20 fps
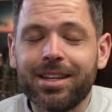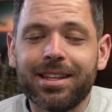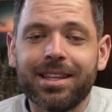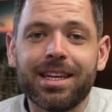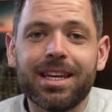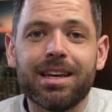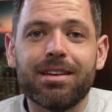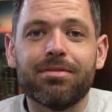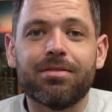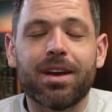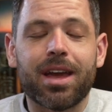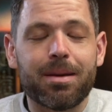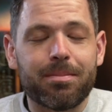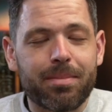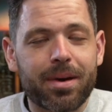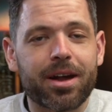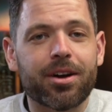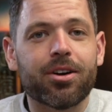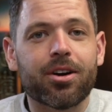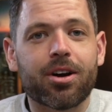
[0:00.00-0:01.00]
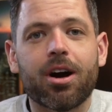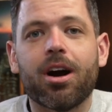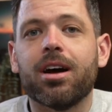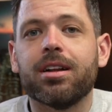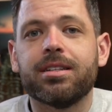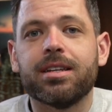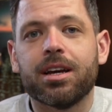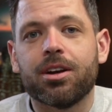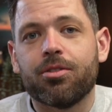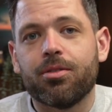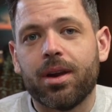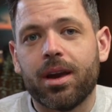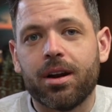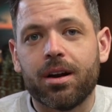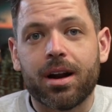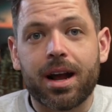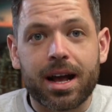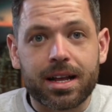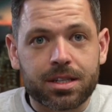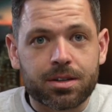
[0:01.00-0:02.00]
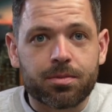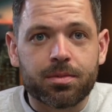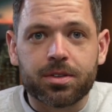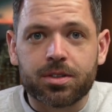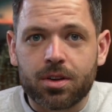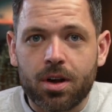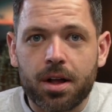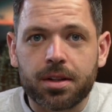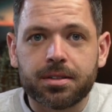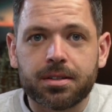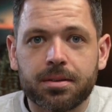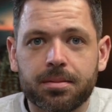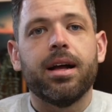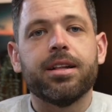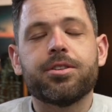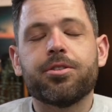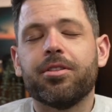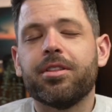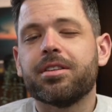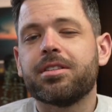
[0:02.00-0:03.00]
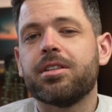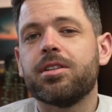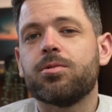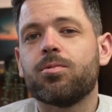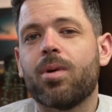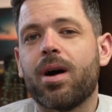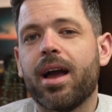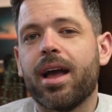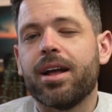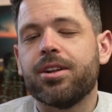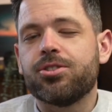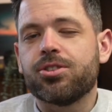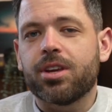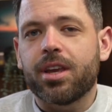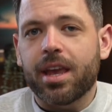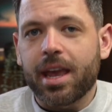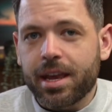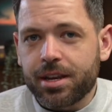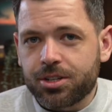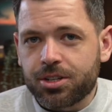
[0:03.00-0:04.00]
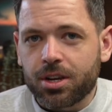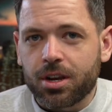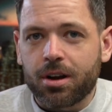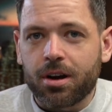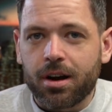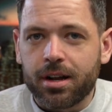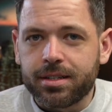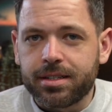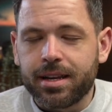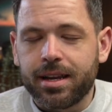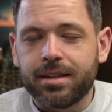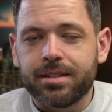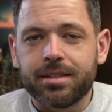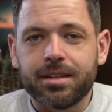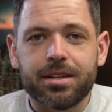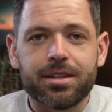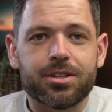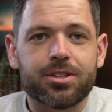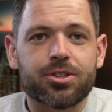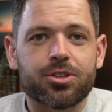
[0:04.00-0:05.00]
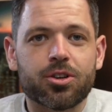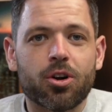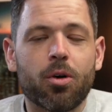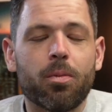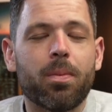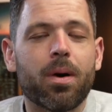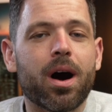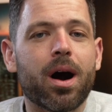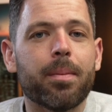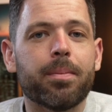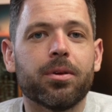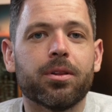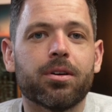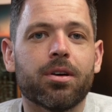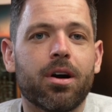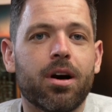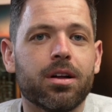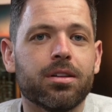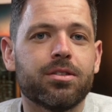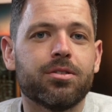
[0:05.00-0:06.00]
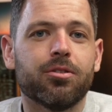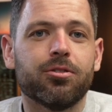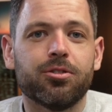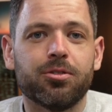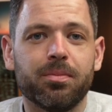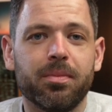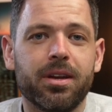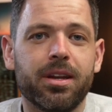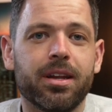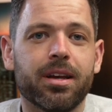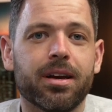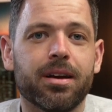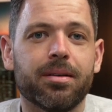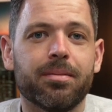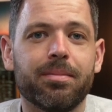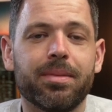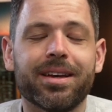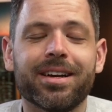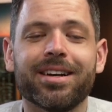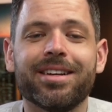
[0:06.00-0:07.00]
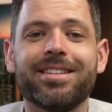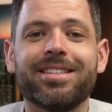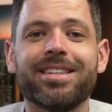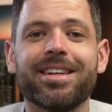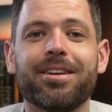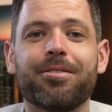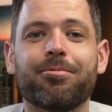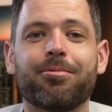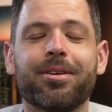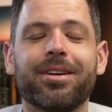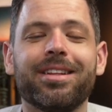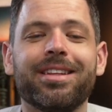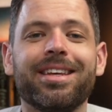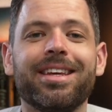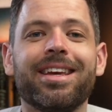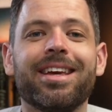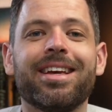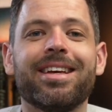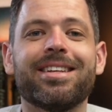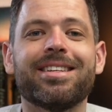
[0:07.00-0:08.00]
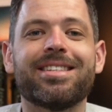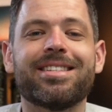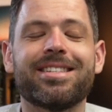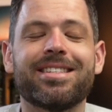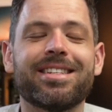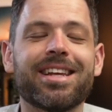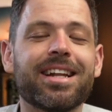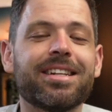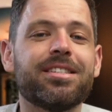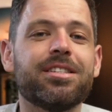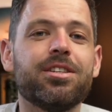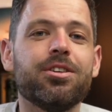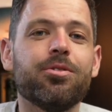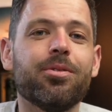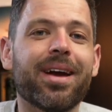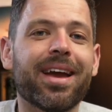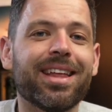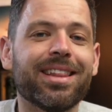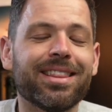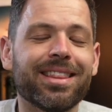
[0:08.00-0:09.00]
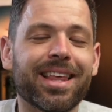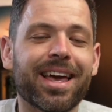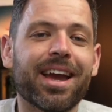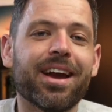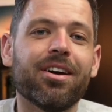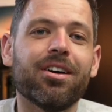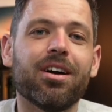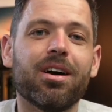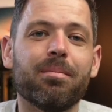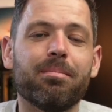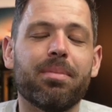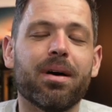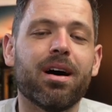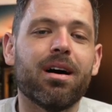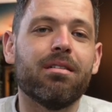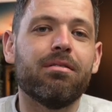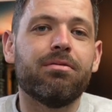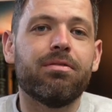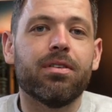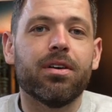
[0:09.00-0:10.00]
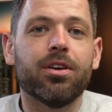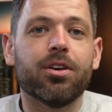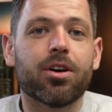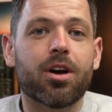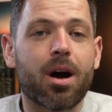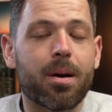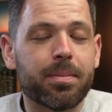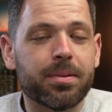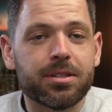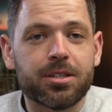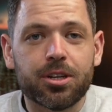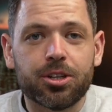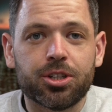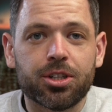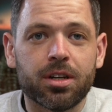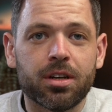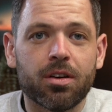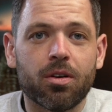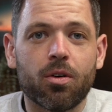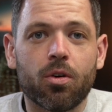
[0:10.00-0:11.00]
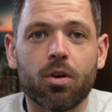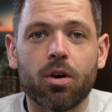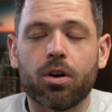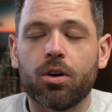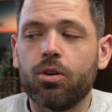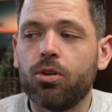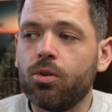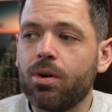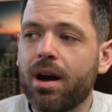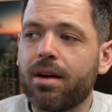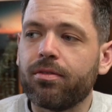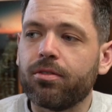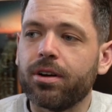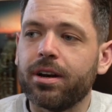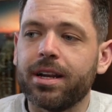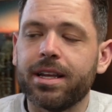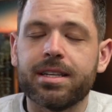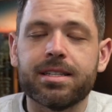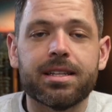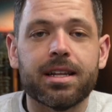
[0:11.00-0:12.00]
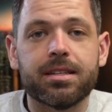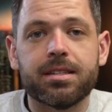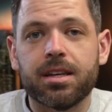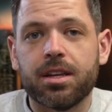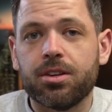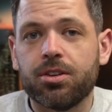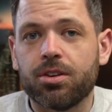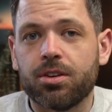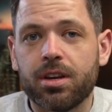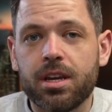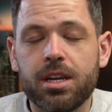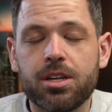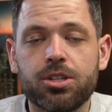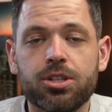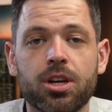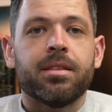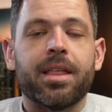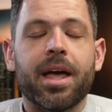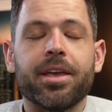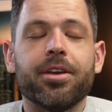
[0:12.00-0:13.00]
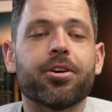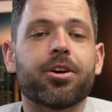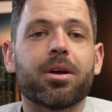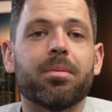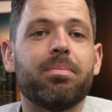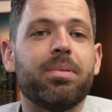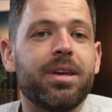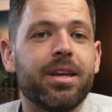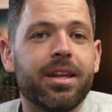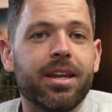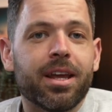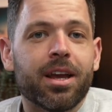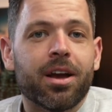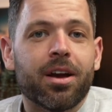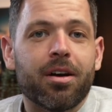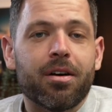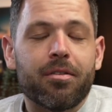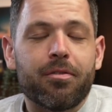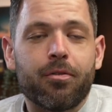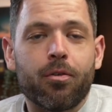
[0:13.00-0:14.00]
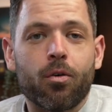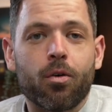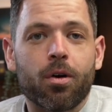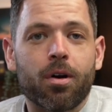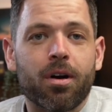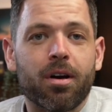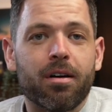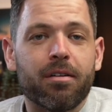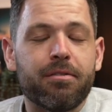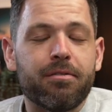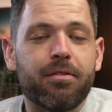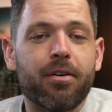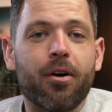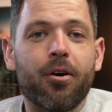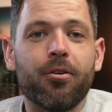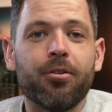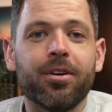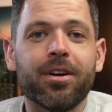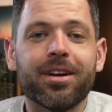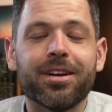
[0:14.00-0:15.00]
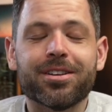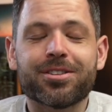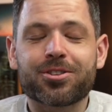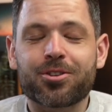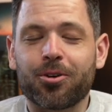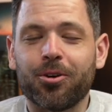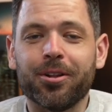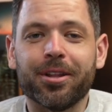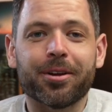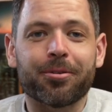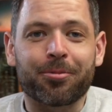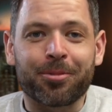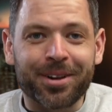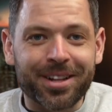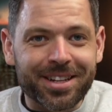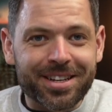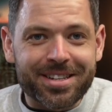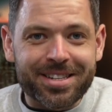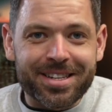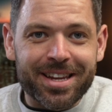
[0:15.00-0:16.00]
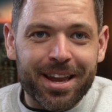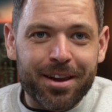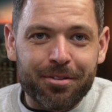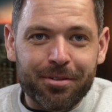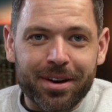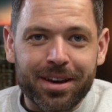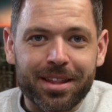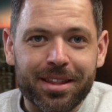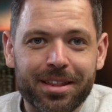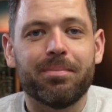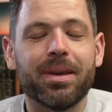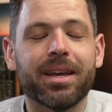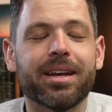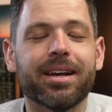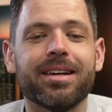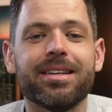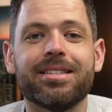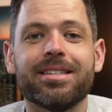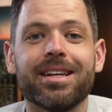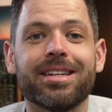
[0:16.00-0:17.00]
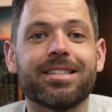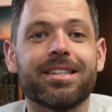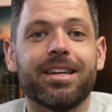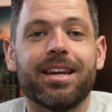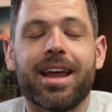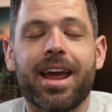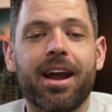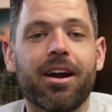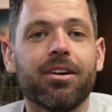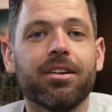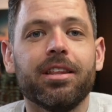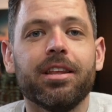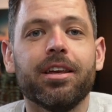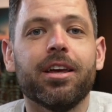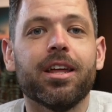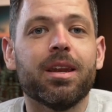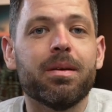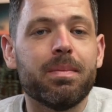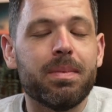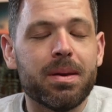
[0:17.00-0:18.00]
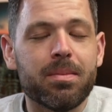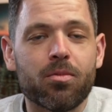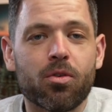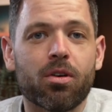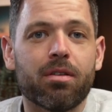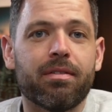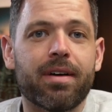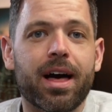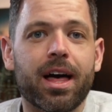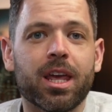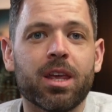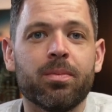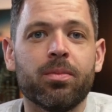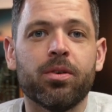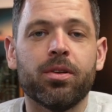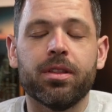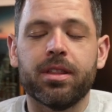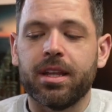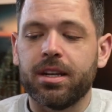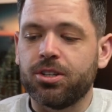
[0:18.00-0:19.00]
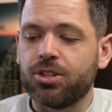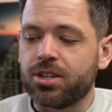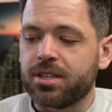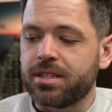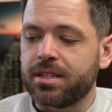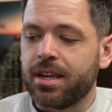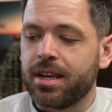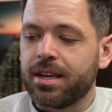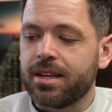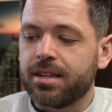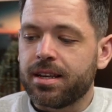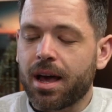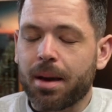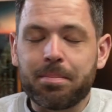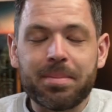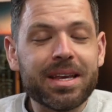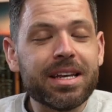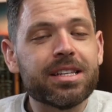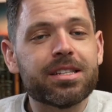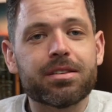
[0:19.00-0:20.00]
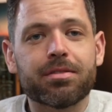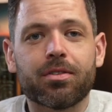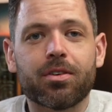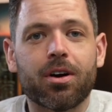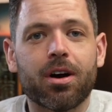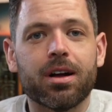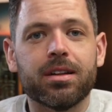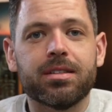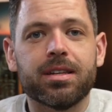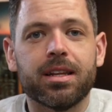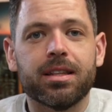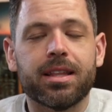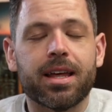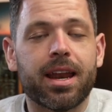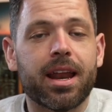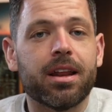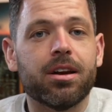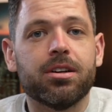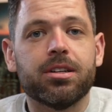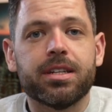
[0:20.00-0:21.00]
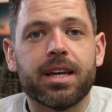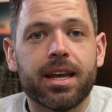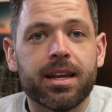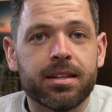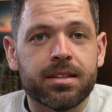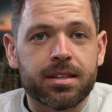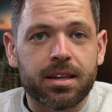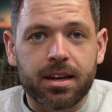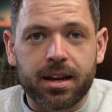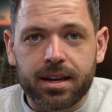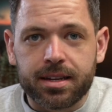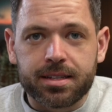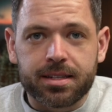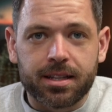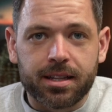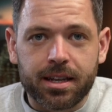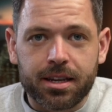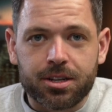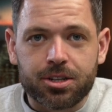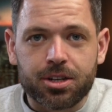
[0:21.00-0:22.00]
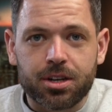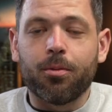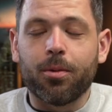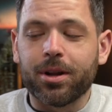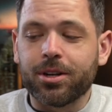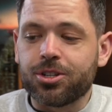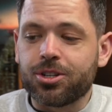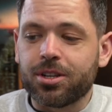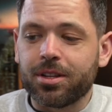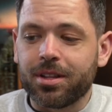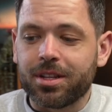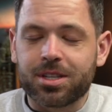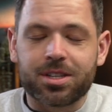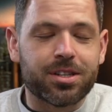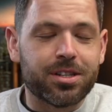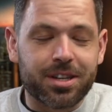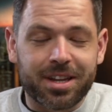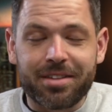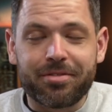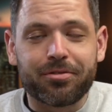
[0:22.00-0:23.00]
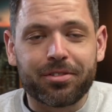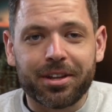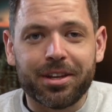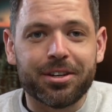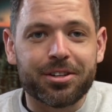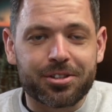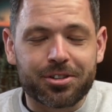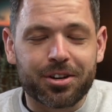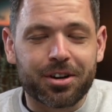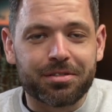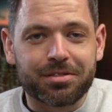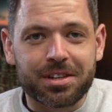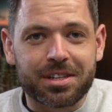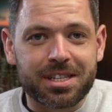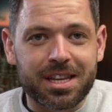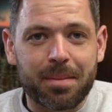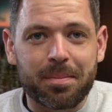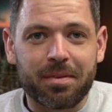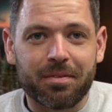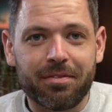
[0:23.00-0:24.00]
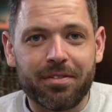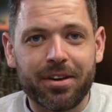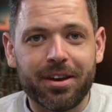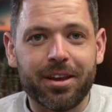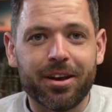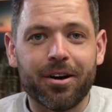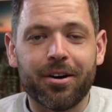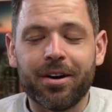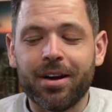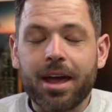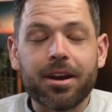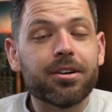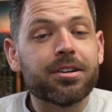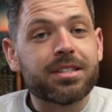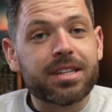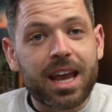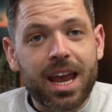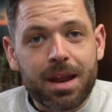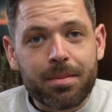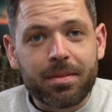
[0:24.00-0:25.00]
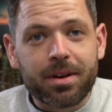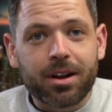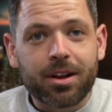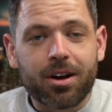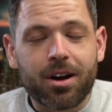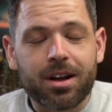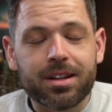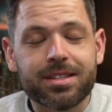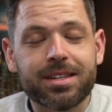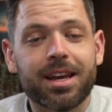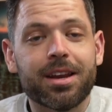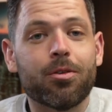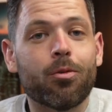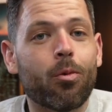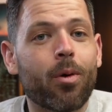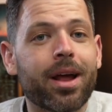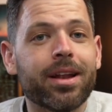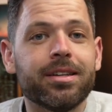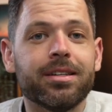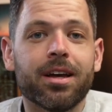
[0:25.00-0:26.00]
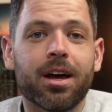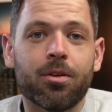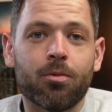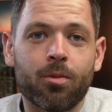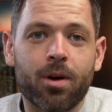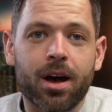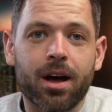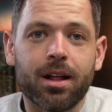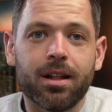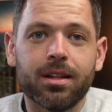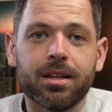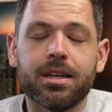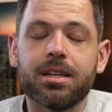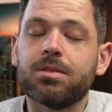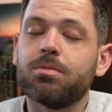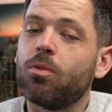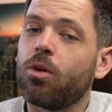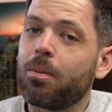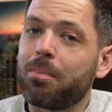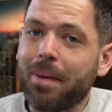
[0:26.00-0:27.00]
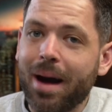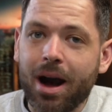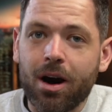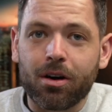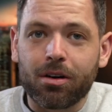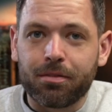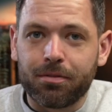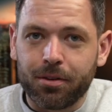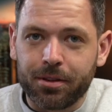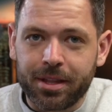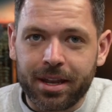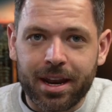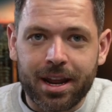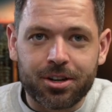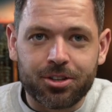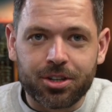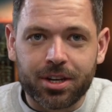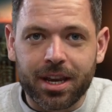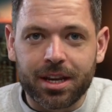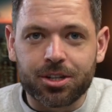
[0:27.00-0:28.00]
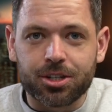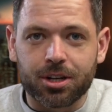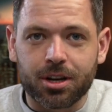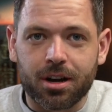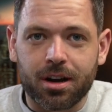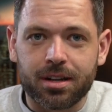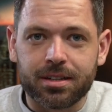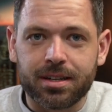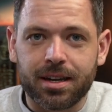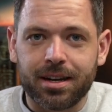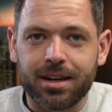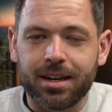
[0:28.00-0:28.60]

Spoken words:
leave a better content creator as a result. And so this is why education content is so popular on social media, because it really sets you a layer above your competition or whoever it is that's in your niche that you're competing for phone scrolling real estate with, because it's inherently going to be more valuable than just a piece of content that entertains in isolation, which this definitely deserves a separate video. Entertainment content, when done well, is more powerful than education content.